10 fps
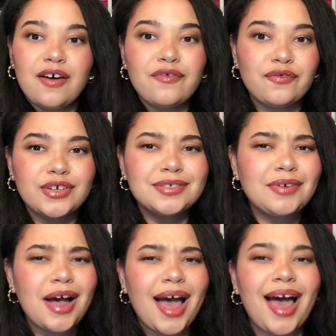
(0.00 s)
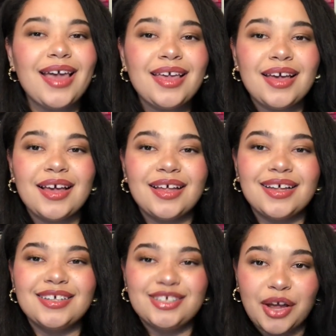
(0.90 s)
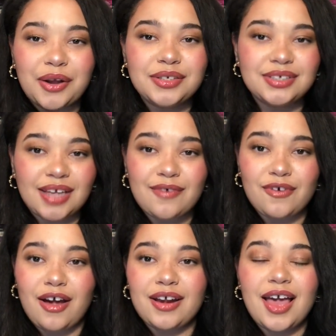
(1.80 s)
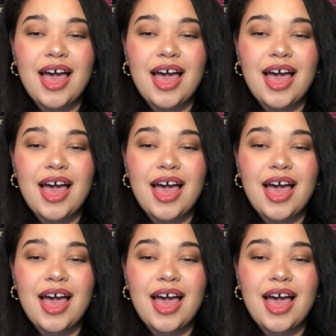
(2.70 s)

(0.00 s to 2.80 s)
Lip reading: First of all, shout out to Saffron.